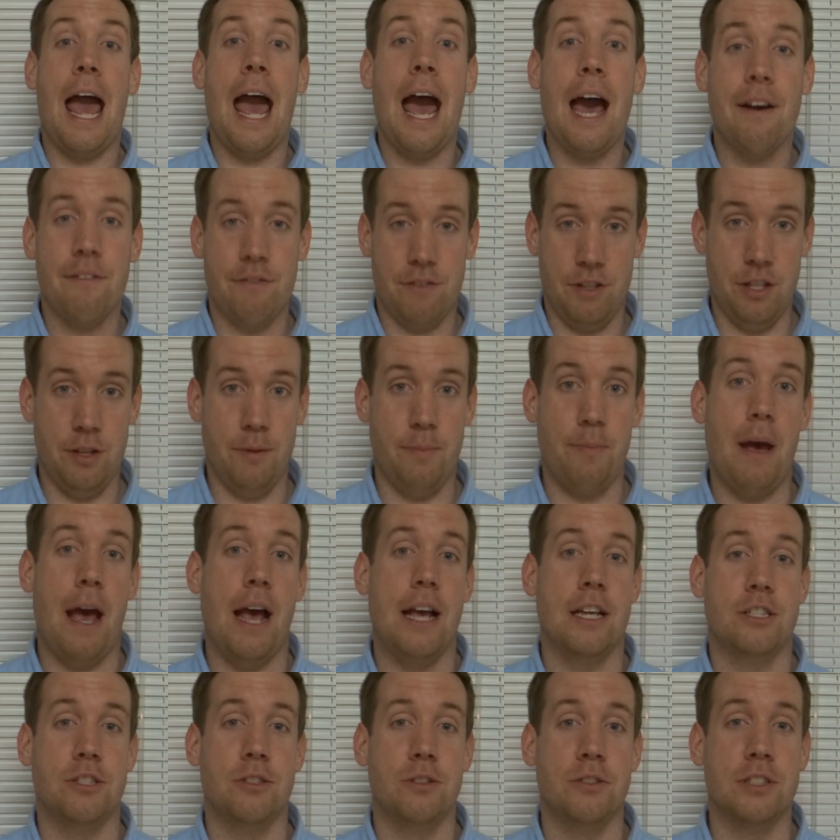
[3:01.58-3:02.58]
after the
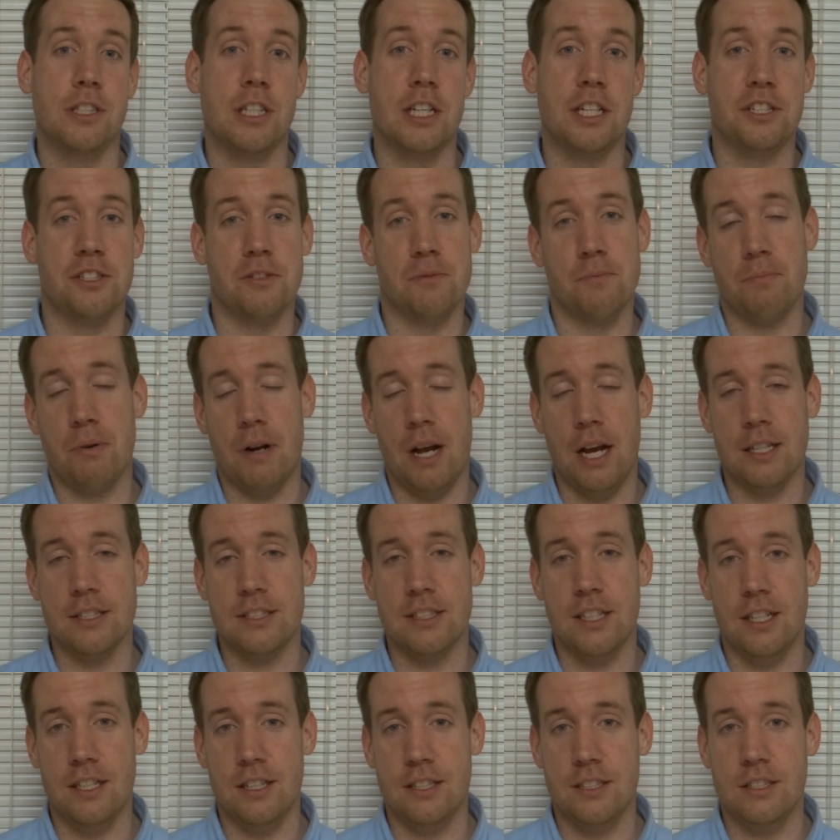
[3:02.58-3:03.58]
pasteurization
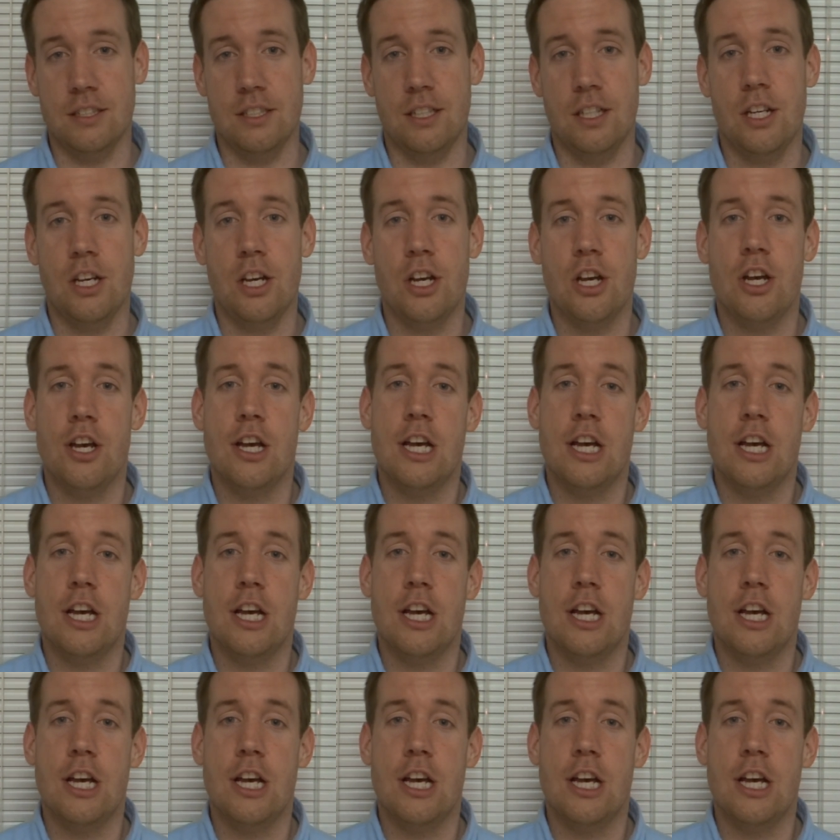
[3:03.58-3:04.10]
process.